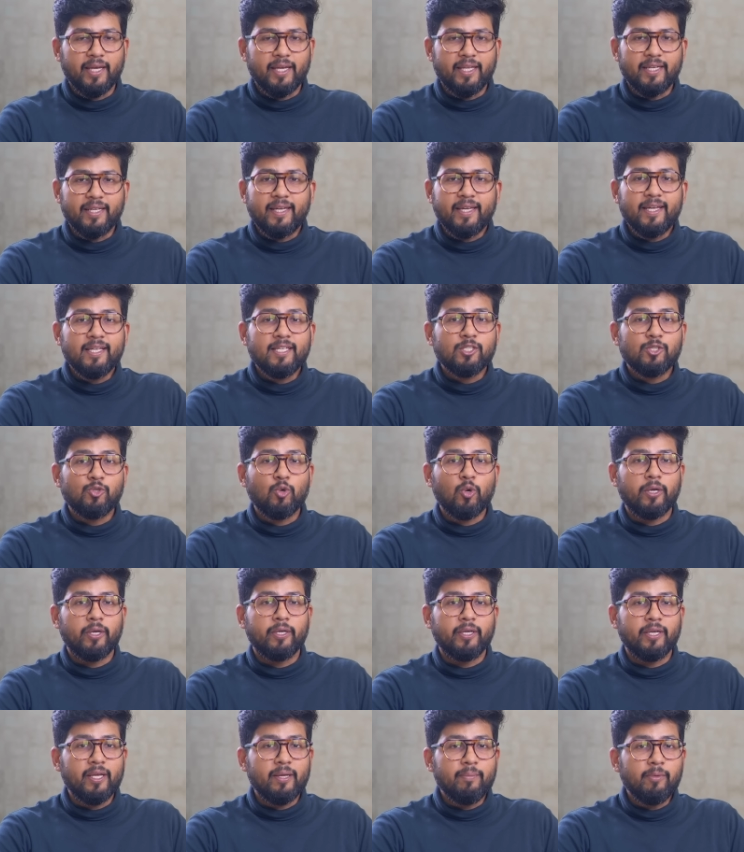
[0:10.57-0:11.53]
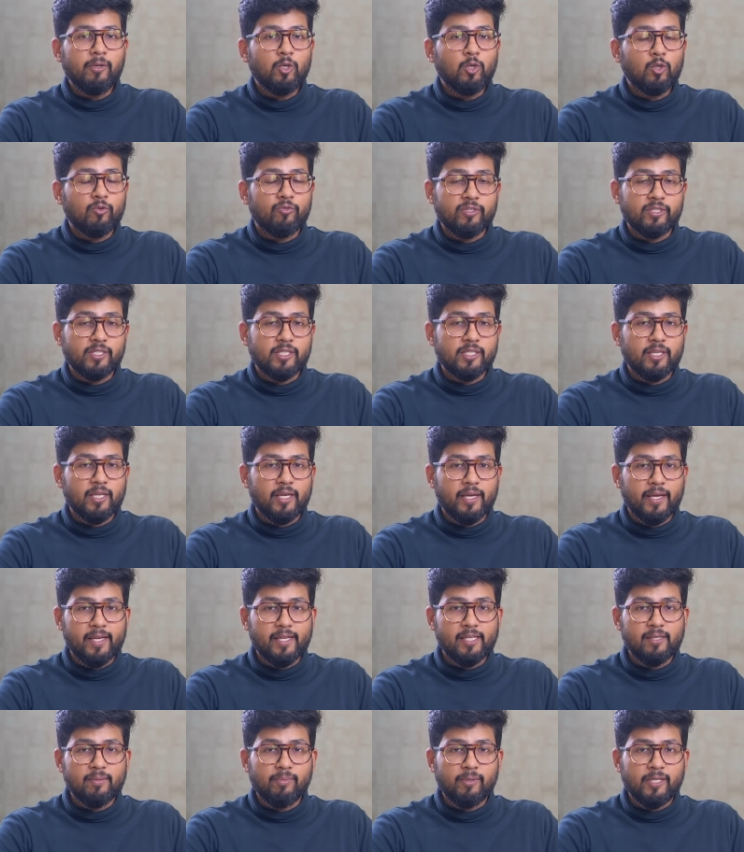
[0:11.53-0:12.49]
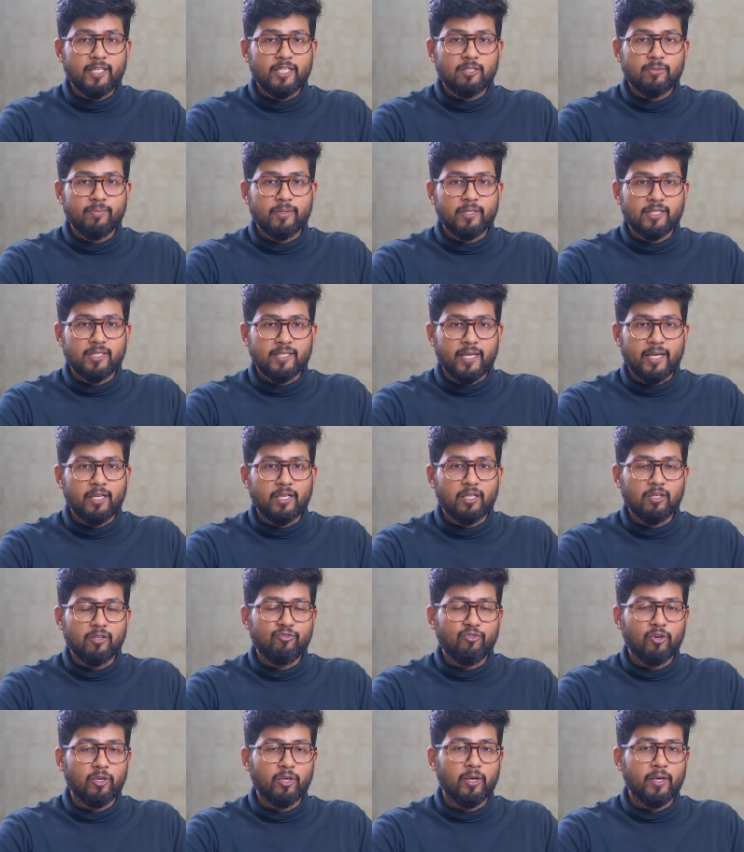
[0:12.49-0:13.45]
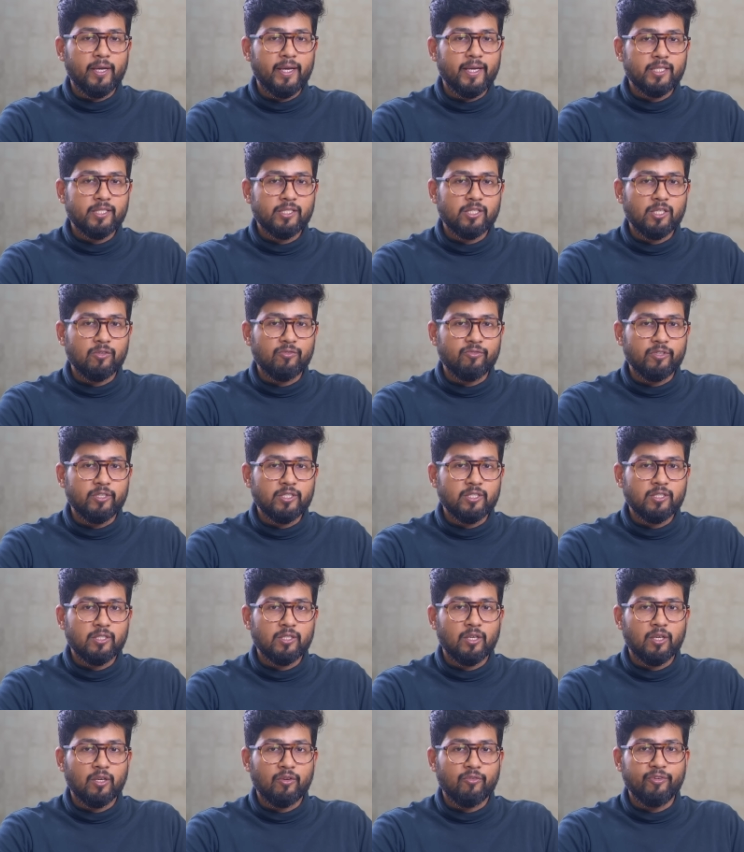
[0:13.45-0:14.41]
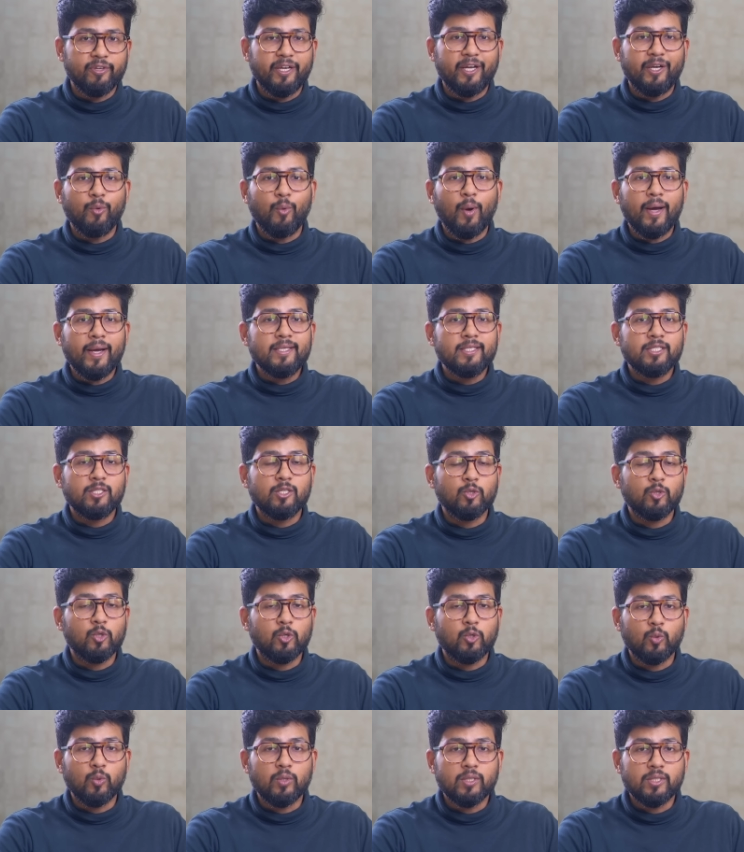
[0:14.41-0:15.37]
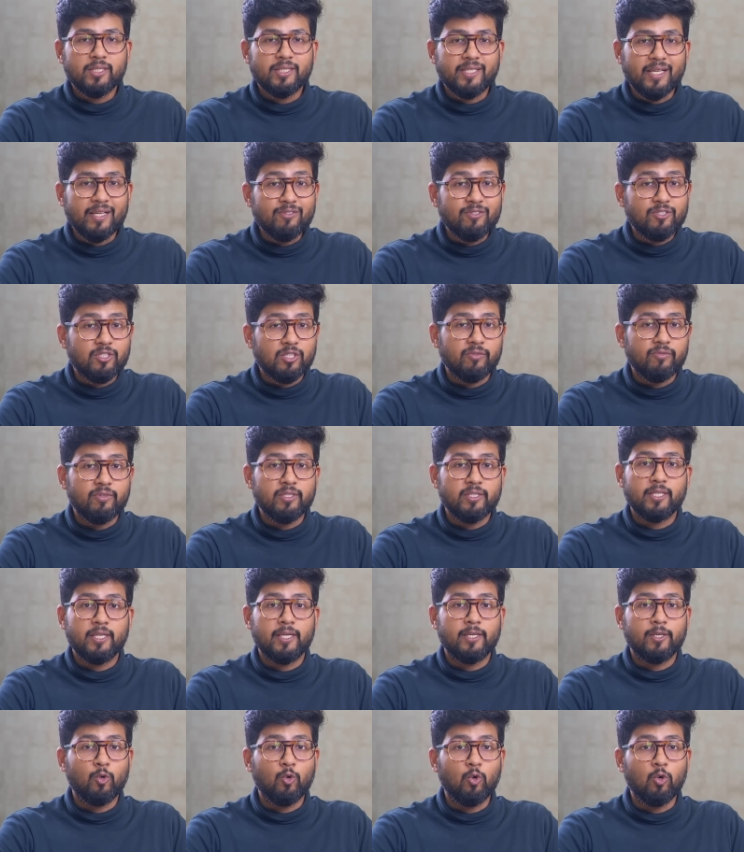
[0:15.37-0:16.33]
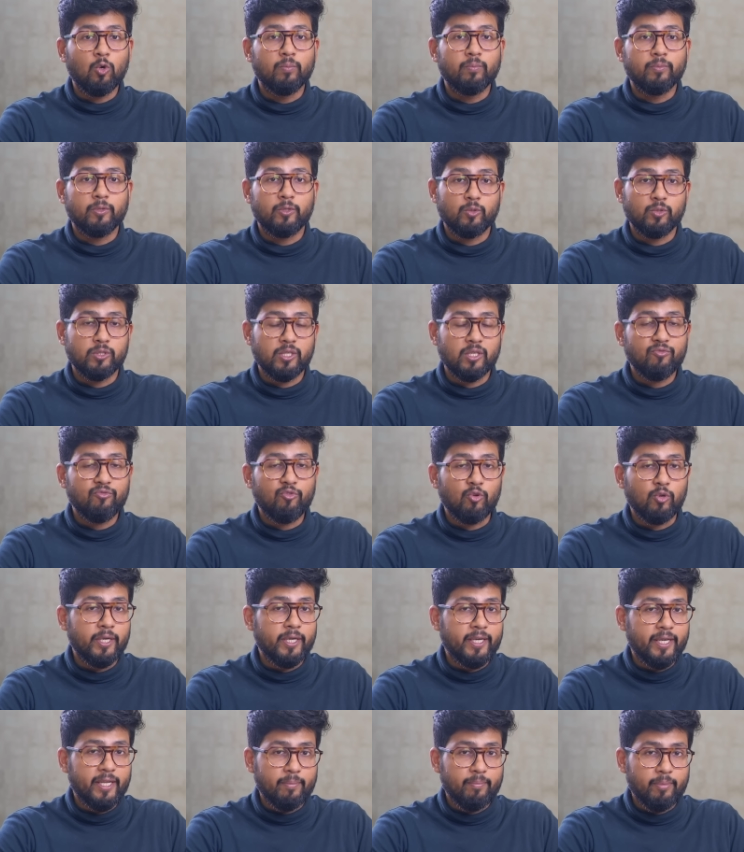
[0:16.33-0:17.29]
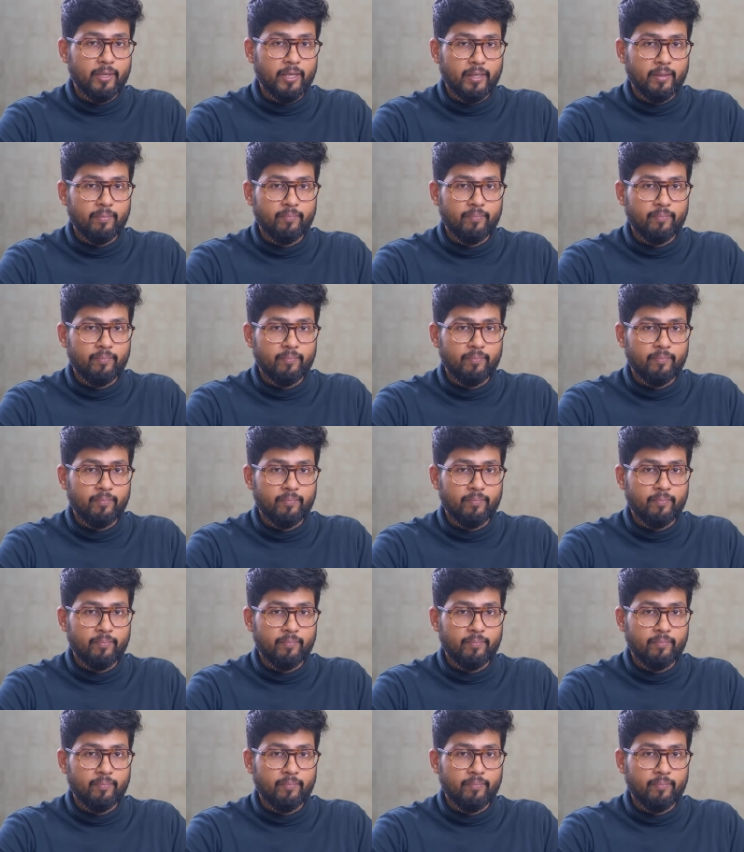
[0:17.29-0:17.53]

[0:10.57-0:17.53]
In case you are unable to visit a hair replacement center for your hair service, we advise you to do a self-service at home using fully taping.